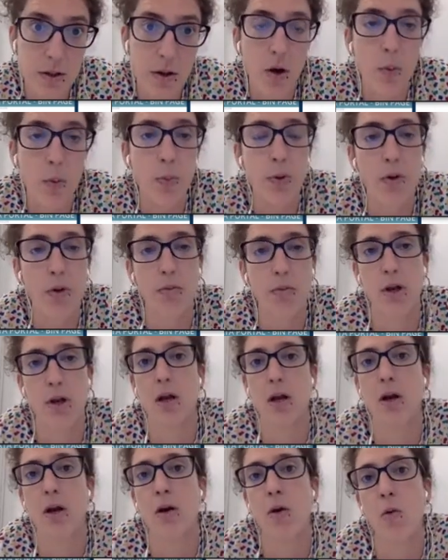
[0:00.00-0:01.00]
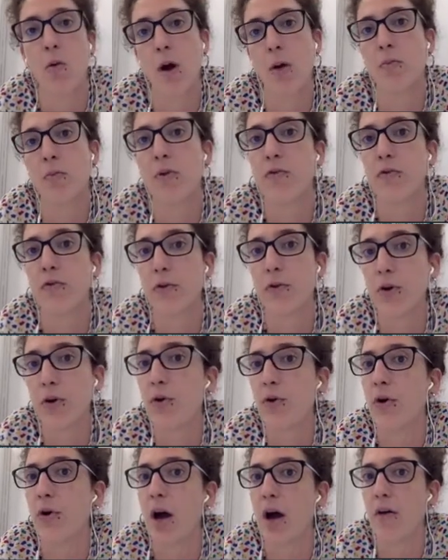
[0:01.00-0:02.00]
or probably no one before
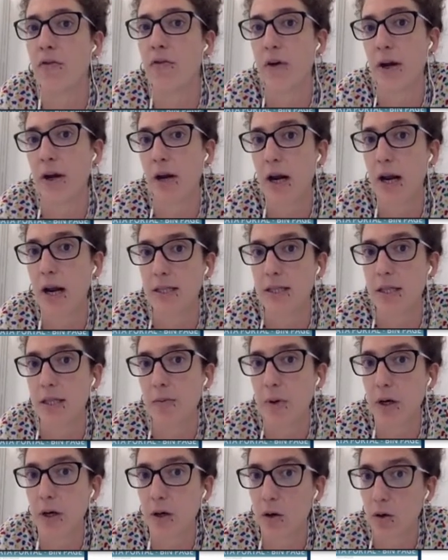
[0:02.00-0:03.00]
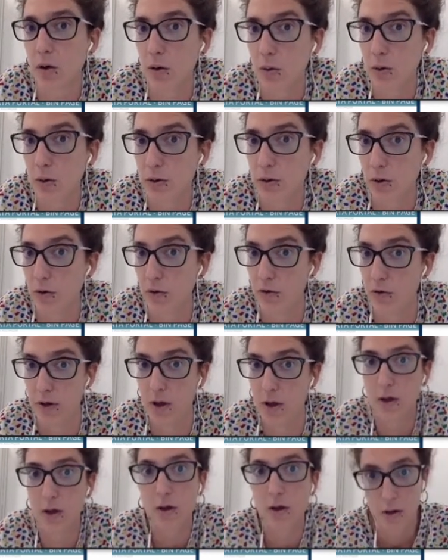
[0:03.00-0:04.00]
you have analyzed the barcode of
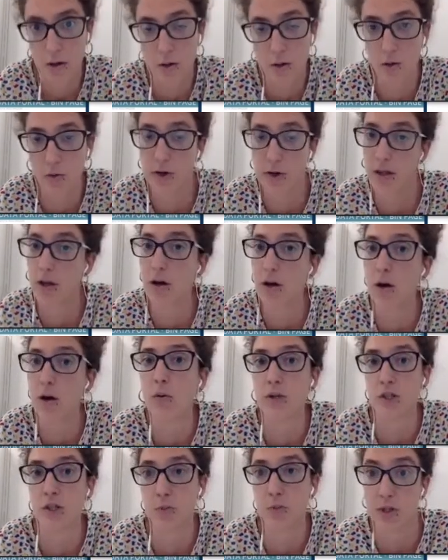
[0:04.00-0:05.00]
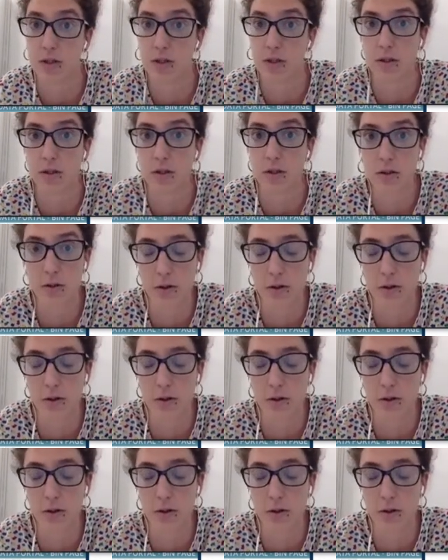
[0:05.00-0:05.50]
a already known species.